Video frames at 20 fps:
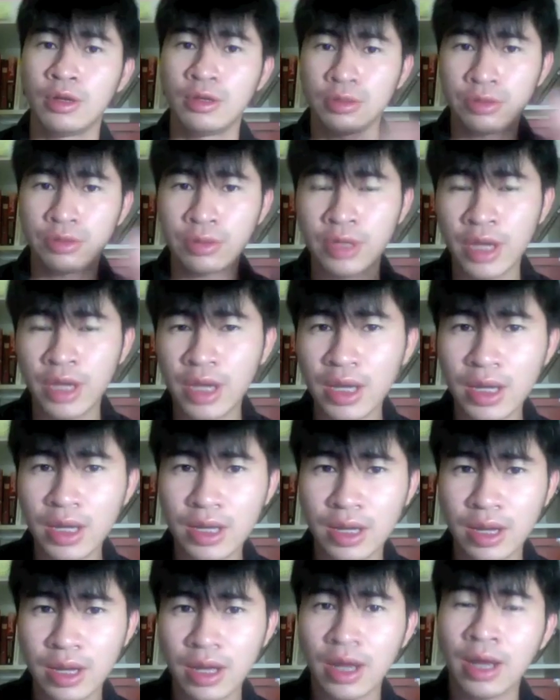Today
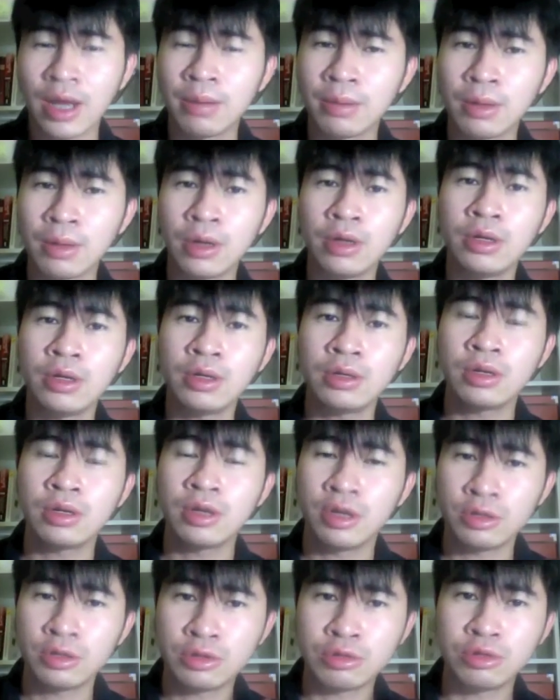I'm going
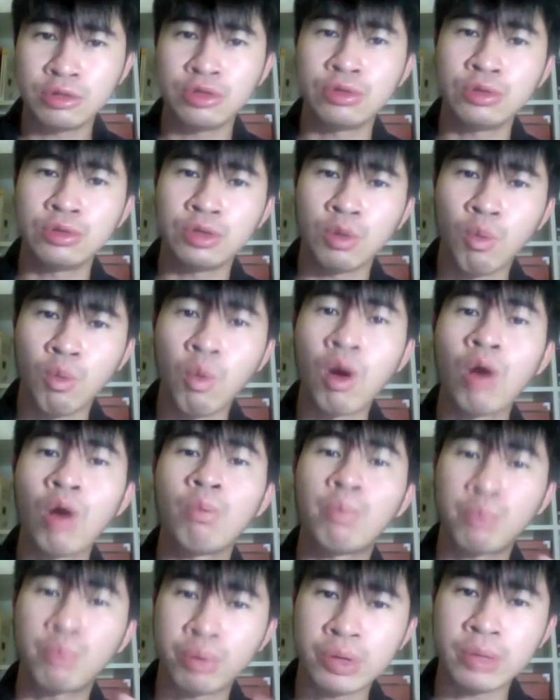to do the
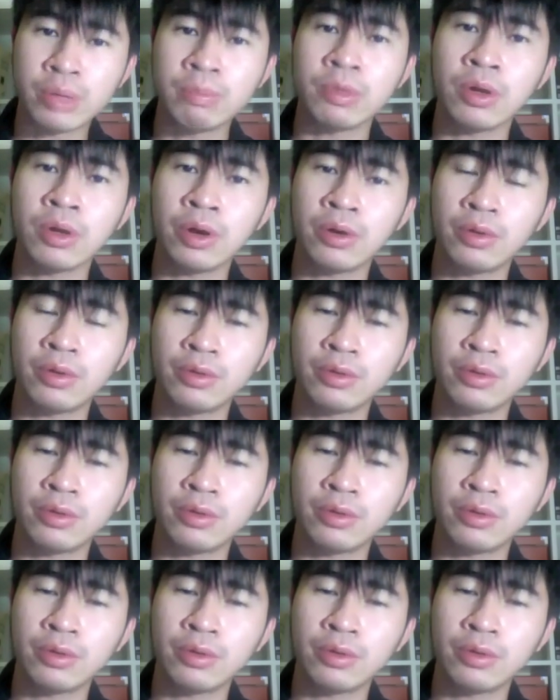world premiere